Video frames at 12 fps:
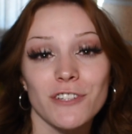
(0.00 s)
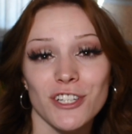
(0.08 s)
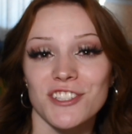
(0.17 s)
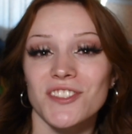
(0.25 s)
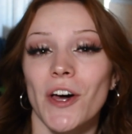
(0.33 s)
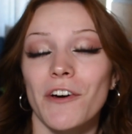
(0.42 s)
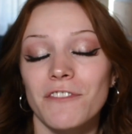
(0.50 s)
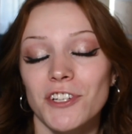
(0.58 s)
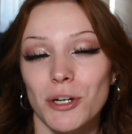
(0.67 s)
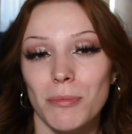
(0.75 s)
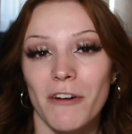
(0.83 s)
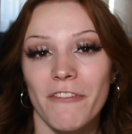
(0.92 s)
for yourself and
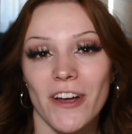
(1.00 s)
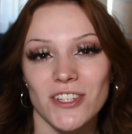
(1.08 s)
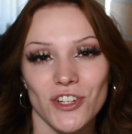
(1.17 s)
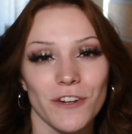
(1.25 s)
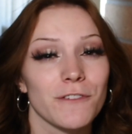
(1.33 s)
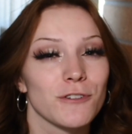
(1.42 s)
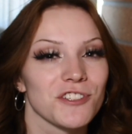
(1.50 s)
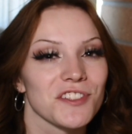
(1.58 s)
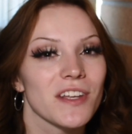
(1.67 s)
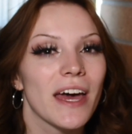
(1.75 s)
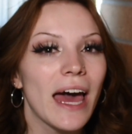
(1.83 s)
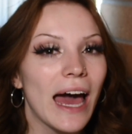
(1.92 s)
your professor if you
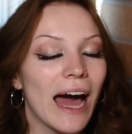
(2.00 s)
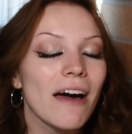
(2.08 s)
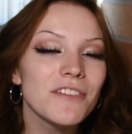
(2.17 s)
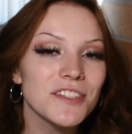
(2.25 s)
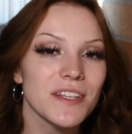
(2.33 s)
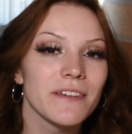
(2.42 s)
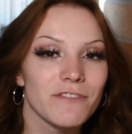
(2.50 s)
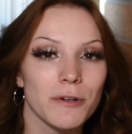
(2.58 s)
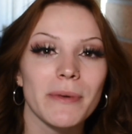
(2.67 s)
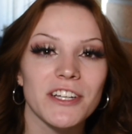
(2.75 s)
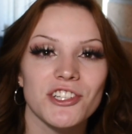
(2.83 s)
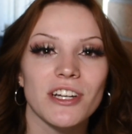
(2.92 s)
just have this
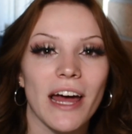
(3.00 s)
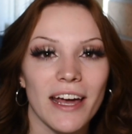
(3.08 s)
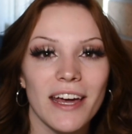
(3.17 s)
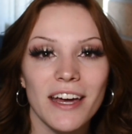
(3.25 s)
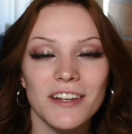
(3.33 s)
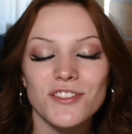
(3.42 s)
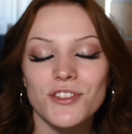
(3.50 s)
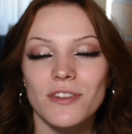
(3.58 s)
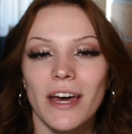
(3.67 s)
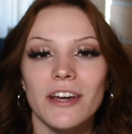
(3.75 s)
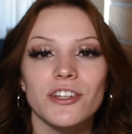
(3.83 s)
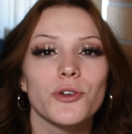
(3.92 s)
information at hand so
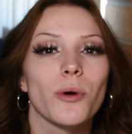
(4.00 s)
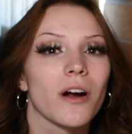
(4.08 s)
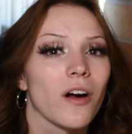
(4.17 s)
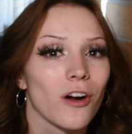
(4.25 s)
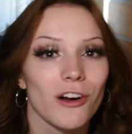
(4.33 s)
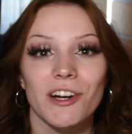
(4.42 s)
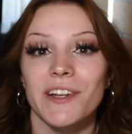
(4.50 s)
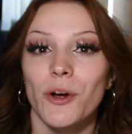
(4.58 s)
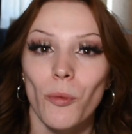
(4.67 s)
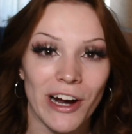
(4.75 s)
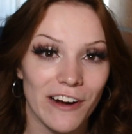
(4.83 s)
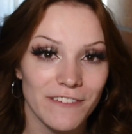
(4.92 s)
that you are already
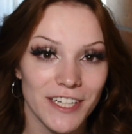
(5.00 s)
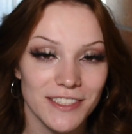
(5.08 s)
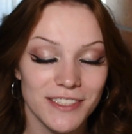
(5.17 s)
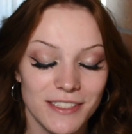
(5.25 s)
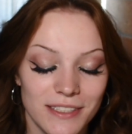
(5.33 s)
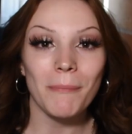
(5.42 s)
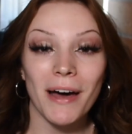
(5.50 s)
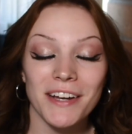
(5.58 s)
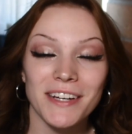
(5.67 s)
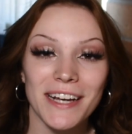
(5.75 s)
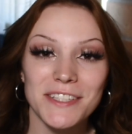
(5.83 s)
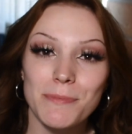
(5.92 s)
aware of it. My
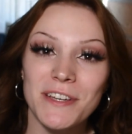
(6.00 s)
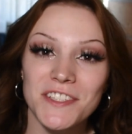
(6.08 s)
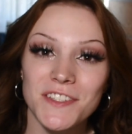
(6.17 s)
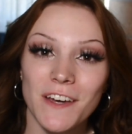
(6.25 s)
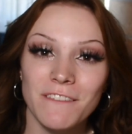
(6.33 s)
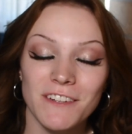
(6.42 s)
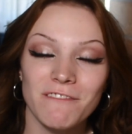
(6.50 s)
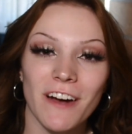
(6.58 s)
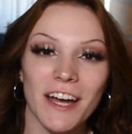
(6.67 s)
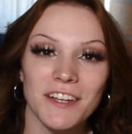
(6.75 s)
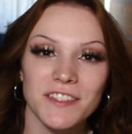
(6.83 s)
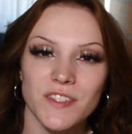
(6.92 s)
next piece of
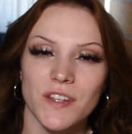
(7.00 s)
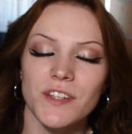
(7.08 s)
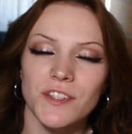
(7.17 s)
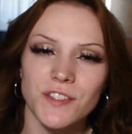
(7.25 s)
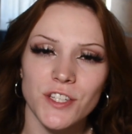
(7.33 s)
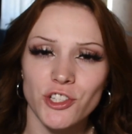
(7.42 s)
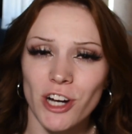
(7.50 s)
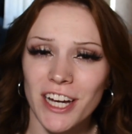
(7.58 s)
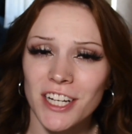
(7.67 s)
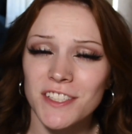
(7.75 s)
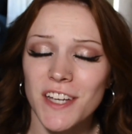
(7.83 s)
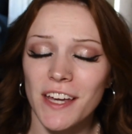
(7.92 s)
advice is to try
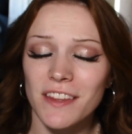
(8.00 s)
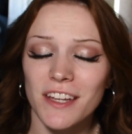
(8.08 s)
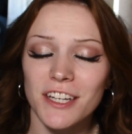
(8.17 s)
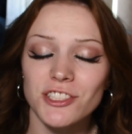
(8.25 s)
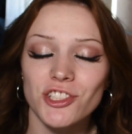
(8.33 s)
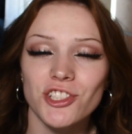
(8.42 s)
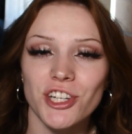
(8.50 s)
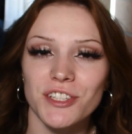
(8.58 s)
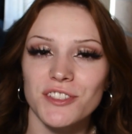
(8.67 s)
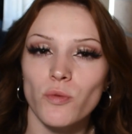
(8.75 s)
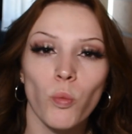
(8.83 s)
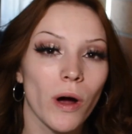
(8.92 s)
to take things
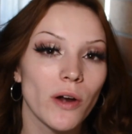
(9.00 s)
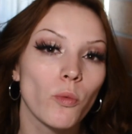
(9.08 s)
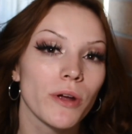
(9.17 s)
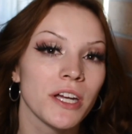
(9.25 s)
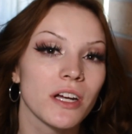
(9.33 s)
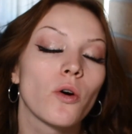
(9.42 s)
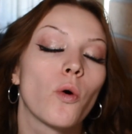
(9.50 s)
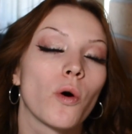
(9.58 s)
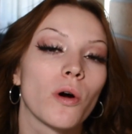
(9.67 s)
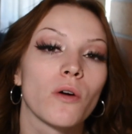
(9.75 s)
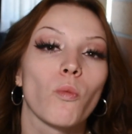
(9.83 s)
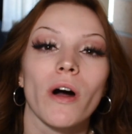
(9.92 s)
just 1 week
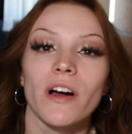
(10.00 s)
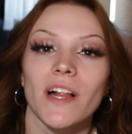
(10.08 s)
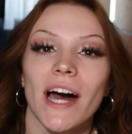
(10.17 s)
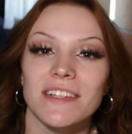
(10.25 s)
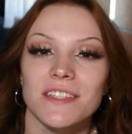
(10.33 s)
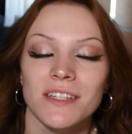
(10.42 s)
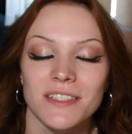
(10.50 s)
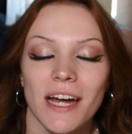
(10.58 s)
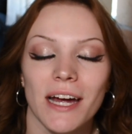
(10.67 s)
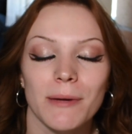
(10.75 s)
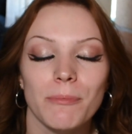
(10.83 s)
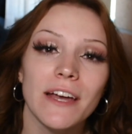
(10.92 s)
or one class at a
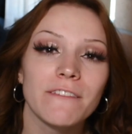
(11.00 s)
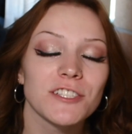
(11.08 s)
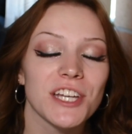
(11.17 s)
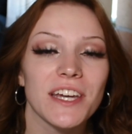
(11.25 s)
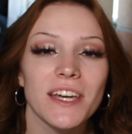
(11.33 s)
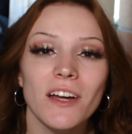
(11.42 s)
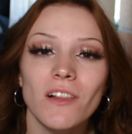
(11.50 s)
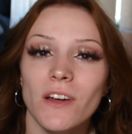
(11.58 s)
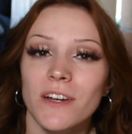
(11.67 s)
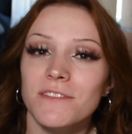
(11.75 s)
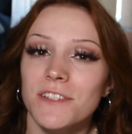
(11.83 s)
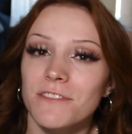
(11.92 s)
time. If you're taking a
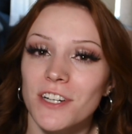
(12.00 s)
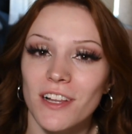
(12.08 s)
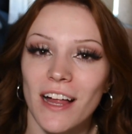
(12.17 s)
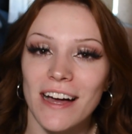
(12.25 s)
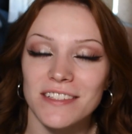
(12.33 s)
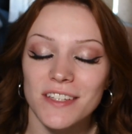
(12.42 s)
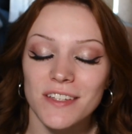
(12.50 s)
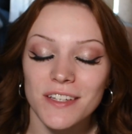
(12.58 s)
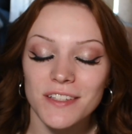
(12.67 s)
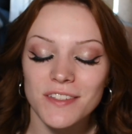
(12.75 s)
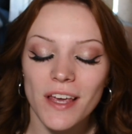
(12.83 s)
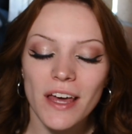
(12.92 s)
lot of different classes,